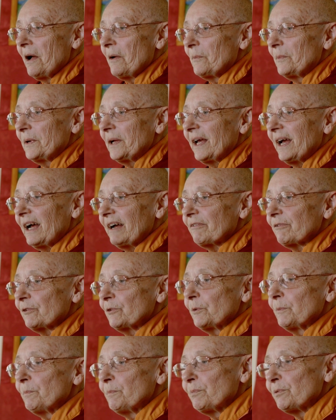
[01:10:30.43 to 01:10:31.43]
We have
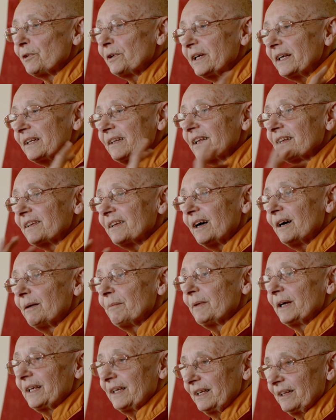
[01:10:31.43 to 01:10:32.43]
to bring the
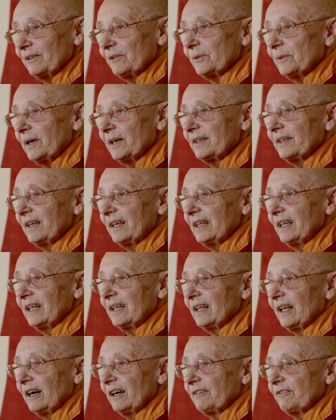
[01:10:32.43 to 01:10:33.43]
Dharma into our
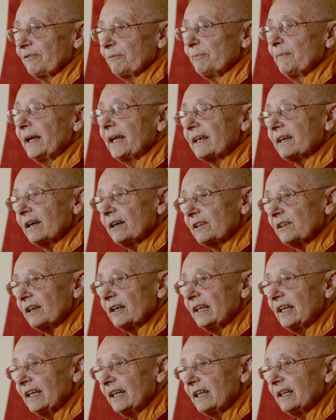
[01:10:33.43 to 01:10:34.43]
daily life, make our
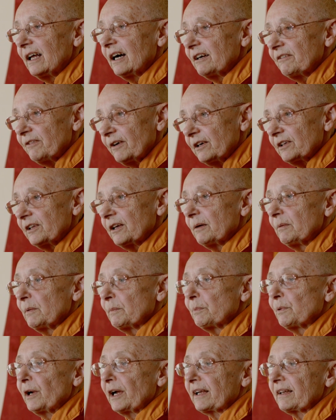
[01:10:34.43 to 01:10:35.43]
daily life our
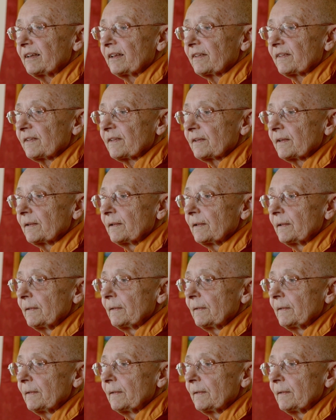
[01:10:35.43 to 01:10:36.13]
Dharma practice.